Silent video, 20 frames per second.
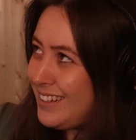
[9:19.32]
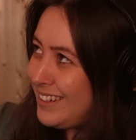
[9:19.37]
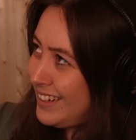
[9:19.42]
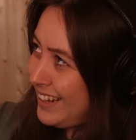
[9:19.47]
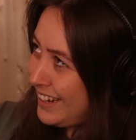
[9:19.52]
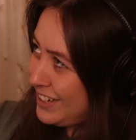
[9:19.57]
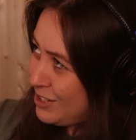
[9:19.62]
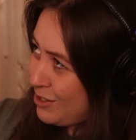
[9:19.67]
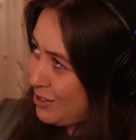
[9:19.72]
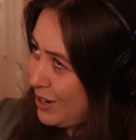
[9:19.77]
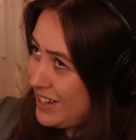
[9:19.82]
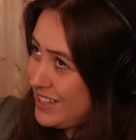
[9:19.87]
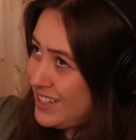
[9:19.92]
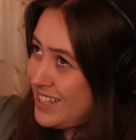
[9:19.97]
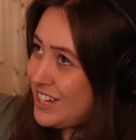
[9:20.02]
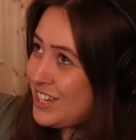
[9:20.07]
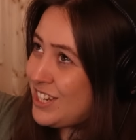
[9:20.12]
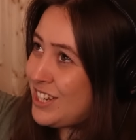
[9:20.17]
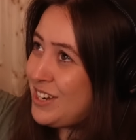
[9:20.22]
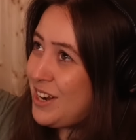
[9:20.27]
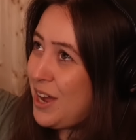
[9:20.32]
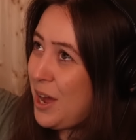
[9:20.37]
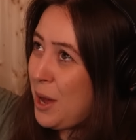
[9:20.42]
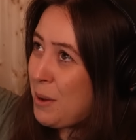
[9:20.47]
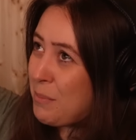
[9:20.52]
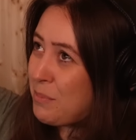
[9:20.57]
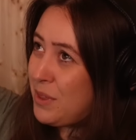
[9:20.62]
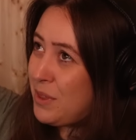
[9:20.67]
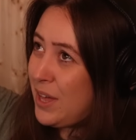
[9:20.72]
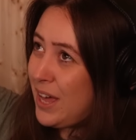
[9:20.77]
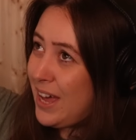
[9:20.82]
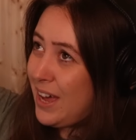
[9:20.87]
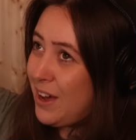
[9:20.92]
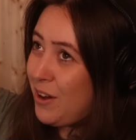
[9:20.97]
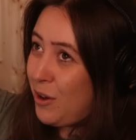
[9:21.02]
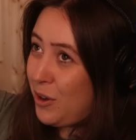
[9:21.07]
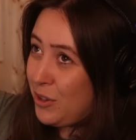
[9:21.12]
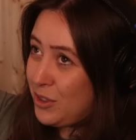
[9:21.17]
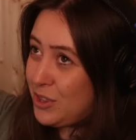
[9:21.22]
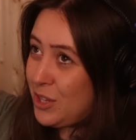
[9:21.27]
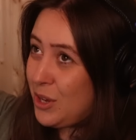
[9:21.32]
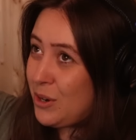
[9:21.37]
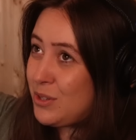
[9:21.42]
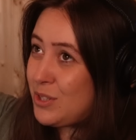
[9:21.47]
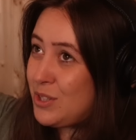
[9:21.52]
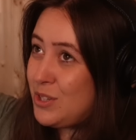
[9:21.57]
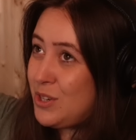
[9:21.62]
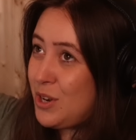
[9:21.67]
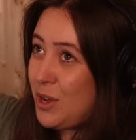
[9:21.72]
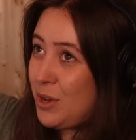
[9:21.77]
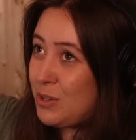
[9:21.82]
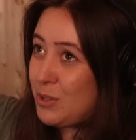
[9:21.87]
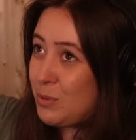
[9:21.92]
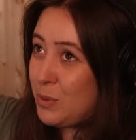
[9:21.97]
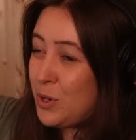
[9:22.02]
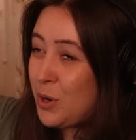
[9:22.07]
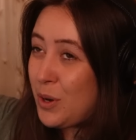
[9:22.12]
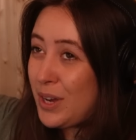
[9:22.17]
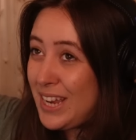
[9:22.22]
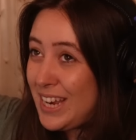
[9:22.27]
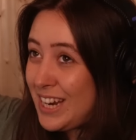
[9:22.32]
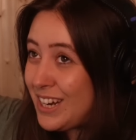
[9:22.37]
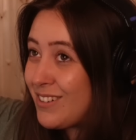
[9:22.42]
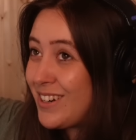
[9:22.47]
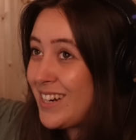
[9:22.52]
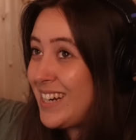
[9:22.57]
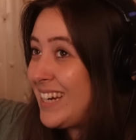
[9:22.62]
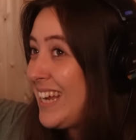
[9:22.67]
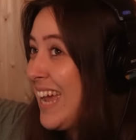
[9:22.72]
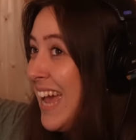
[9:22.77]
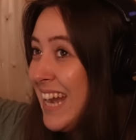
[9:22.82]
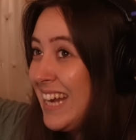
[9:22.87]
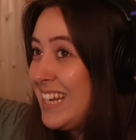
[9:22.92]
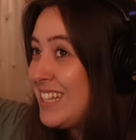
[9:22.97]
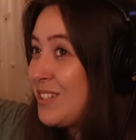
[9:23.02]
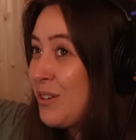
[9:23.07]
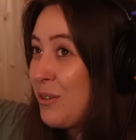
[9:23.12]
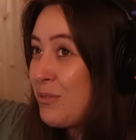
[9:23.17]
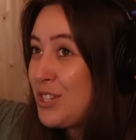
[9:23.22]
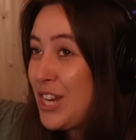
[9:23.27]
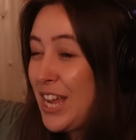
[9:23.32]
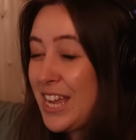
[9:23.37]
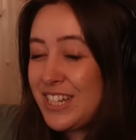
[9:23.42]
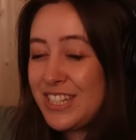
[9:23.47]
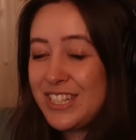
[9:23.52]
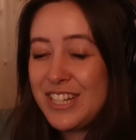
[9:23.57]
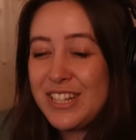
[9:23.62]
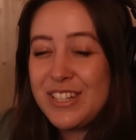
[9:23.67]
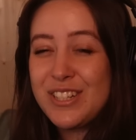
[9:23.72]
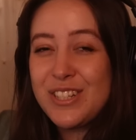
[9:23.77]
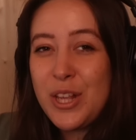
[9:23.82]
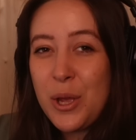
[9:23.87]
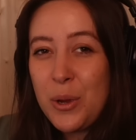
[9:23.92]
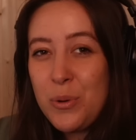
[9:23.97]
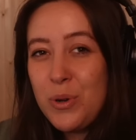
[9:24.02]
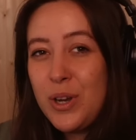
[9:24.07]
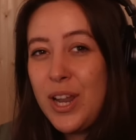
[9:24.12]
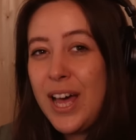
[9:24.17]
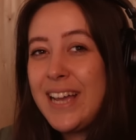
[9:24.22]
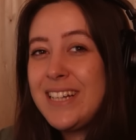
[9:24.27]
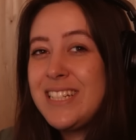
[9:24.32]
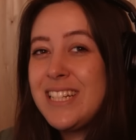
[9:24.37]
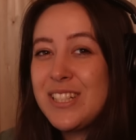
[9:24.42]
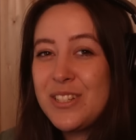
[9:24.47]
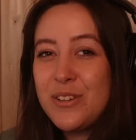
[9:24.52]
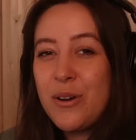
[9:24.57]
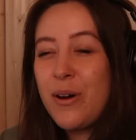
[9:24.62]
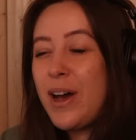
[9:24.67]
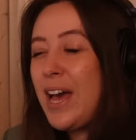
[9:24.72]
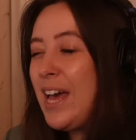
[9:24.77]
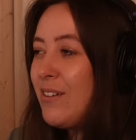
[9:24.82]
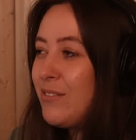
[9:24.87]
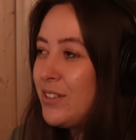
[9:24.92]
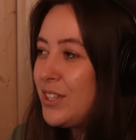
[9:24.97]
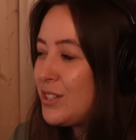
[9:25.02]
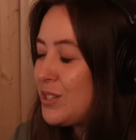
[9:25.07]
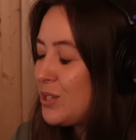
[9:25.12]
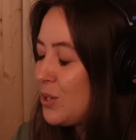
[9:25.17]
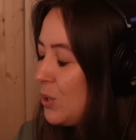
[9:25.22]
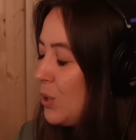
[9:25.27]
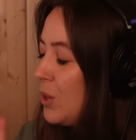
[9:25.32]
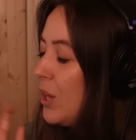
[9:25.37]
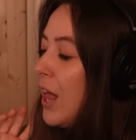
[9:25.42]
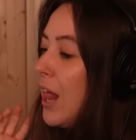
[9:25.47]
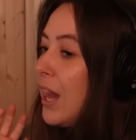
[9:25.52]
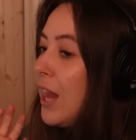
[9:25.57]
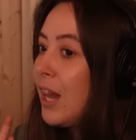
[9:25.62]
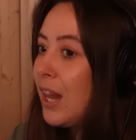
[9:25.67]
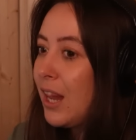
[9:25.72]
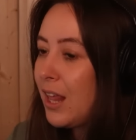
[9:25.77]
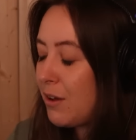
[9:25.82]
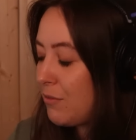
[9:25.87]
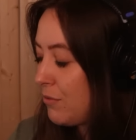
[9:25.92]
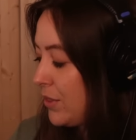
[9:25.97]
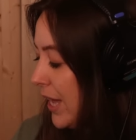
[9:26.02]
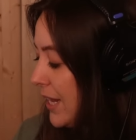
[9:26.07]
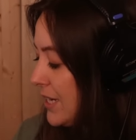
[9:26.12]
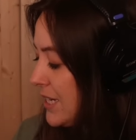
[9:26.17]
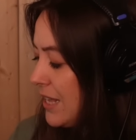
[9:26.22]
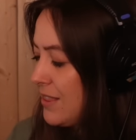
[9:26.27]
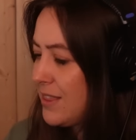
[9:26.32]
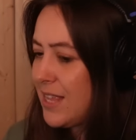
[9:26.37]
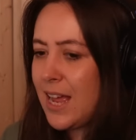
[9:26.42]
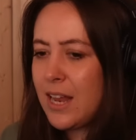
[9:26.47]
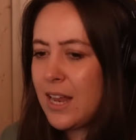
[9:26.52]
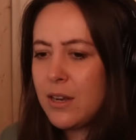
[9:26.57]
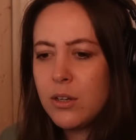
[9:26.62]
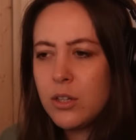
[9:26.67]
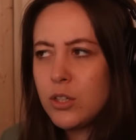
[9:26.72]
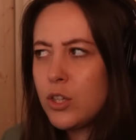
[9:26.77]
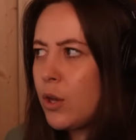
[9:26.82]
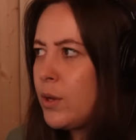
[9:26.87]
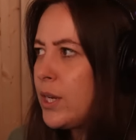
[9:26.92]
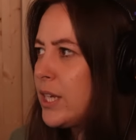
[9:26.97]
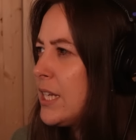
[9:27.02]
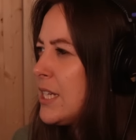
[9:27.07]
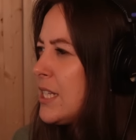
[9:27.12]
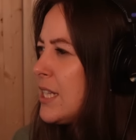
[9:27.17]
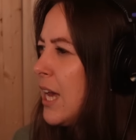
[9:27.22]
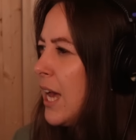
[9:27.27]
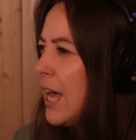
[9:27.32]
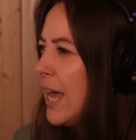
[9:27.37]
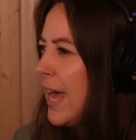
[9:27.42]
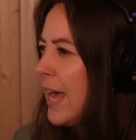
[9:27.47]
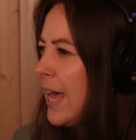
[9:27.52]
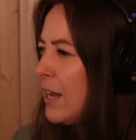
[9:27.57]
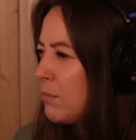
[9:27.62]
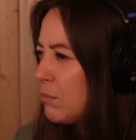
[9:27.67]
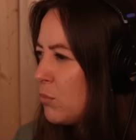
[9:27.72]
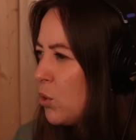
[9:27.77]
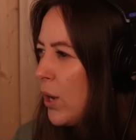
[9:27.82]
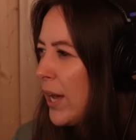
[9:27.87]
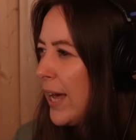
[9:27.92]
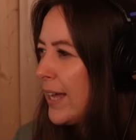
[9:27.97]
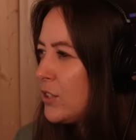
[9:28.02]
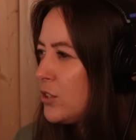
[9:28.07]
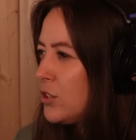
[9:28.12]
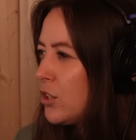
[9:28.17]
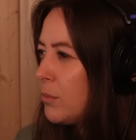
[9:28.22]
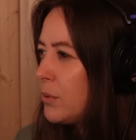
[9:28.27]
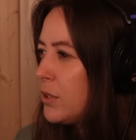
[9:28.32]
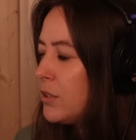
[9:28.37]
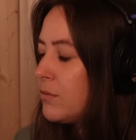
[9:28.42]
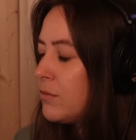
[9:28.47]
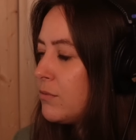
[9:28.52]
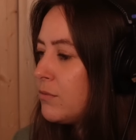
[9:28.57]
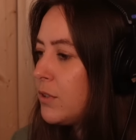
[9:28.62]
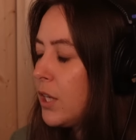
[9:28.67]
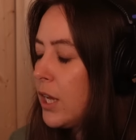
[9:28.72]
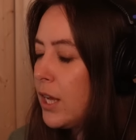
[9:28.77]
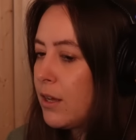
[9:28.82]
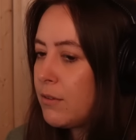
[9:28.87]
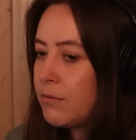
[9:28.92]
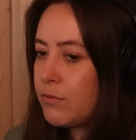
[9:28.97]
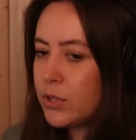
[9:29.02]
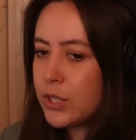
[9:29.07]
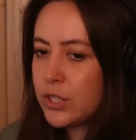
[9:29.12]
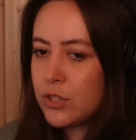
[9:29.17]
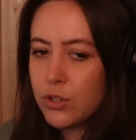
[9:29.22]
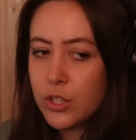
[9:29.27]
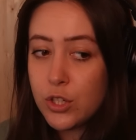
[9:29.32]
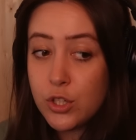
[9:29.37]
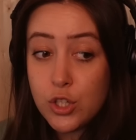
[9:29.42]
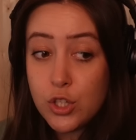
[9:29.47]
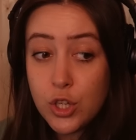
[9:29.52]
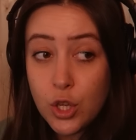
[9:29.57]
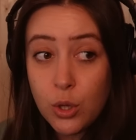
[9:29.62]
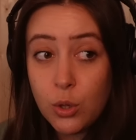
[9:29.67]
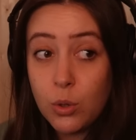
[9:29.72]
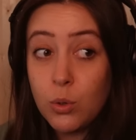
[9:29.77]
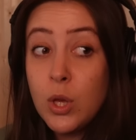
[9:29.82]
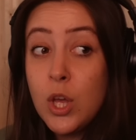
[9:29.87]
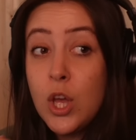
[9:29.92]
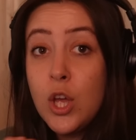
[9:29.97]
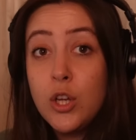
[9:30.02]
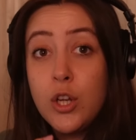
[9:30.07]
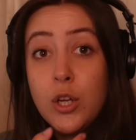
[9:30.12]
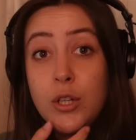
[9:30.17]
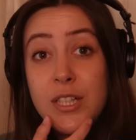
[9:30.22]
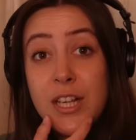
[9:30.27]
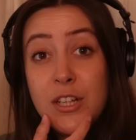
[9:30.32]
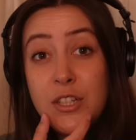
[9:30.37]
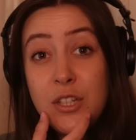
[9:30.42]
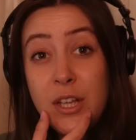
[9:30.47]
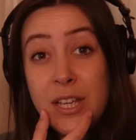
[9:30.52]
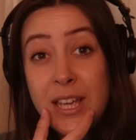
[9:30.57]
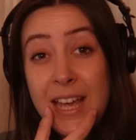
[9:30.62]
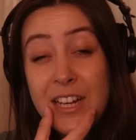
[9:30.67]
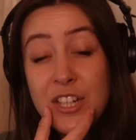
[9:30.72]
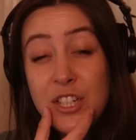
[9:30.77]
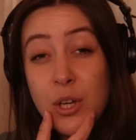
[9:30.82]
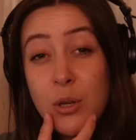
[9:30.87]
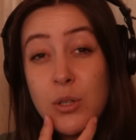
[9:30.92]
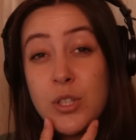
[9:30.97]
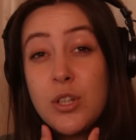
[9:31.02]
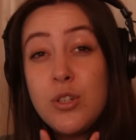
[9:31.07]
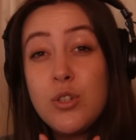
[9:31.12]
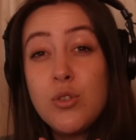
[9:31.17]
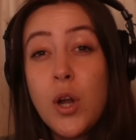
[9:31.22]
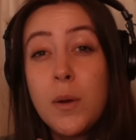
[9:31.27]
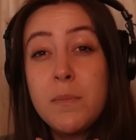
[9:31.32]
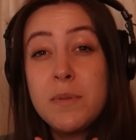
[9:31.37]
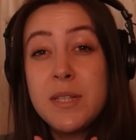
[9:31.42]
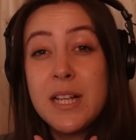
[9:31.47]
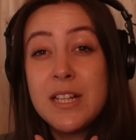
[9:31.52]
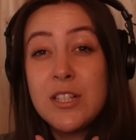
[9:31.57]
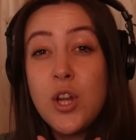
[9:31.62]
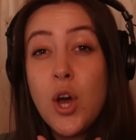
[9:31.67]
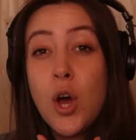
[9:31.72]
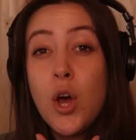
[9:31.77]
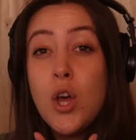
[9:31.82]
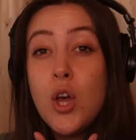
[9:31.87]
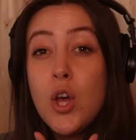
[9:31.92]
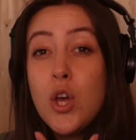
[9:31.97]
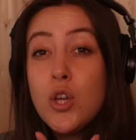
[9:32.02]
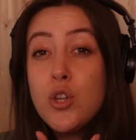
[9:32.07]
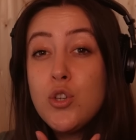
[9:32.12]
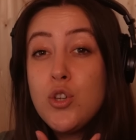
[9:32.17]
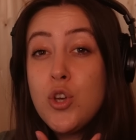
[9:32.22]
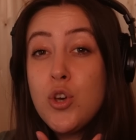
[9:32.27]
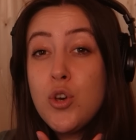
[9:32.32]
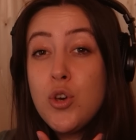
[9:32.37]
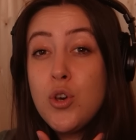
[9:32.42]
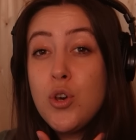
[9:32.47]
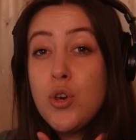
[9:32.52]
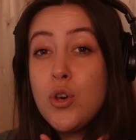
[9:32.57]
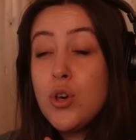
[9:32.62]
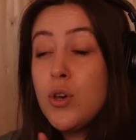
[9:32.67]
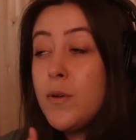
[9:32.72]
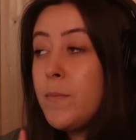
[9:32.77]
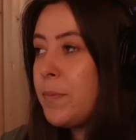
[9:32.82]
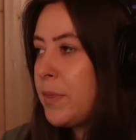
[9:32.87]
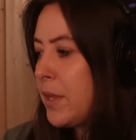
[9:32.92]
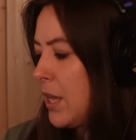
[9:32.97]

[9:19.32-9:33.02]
like transition up there on those notes. We're not hearing any sort of changes. It's so light, it's not heavy at all. Love that. And then going into that head, more head dominant voice on the two. Notice how she also drops it. It's not two.